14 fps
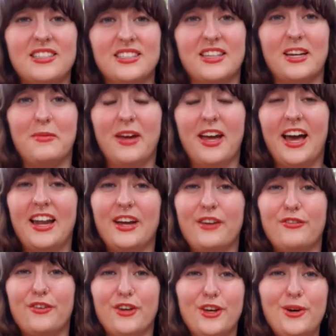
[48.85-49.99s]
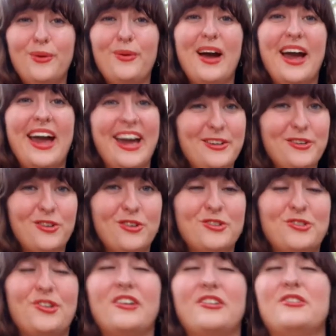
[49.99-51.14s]
It's going to be a headache for you and your
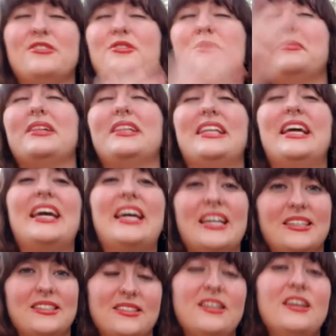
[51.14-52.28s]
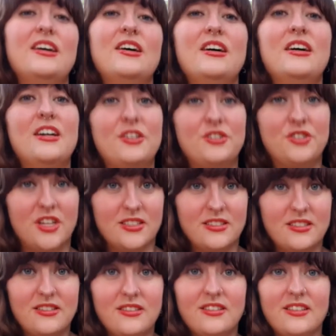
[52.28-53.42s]
instructor, so please just
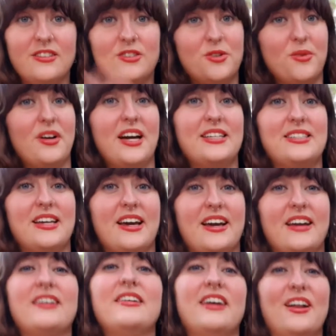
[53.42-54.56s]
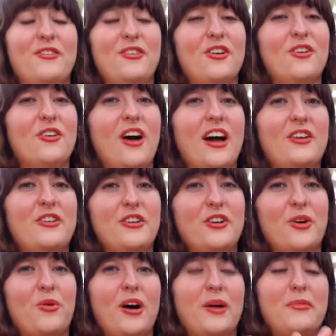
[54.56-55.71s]
do what I say. If you don't know how to do your
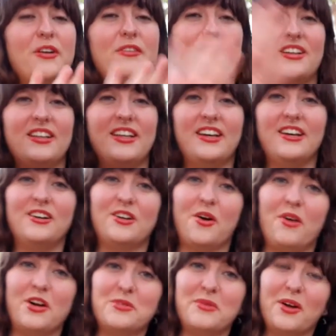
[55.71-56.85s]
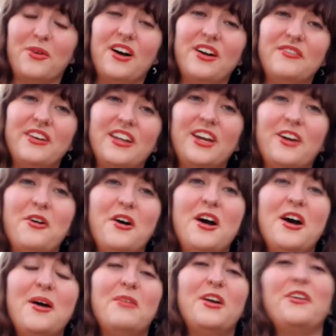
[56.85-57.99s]
quad perfectly, go watch my quad video.
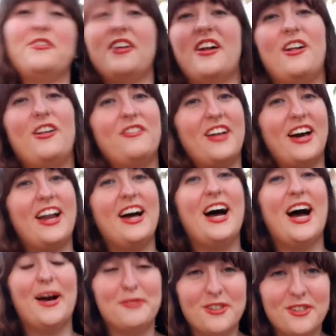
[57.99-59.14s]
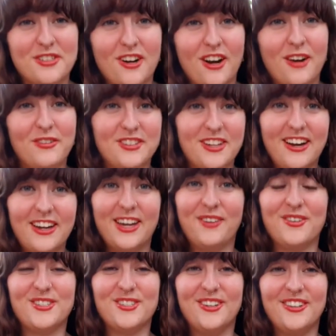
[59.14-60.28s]
But if you've done all of that, I'm so sorry for talking
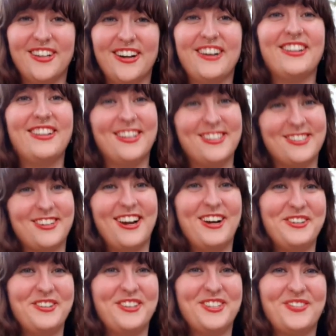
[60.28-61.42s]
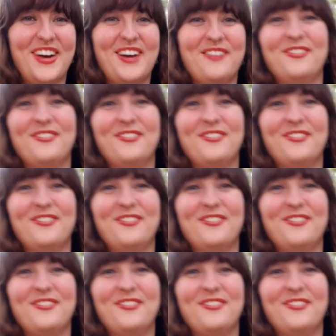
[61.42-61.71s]
for so long. Let's learn how to do this 5.